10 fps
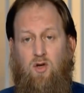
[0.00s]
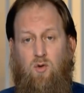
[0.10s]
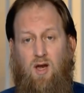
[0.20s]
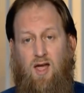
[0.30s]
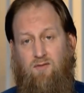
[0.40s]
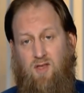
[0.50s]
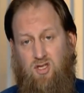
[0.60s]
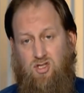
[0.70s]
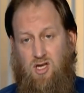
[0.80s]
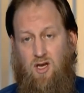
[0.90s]
And who will have
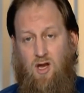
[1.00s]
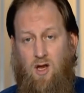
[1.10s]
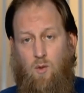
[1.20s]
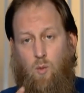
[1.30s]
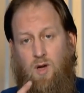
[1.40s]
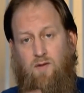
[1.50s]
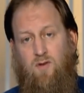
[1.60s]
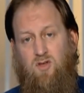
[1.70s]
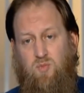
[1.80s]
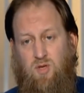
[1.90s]
that shade? One
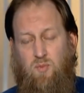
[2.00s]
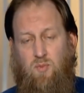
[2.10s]
of those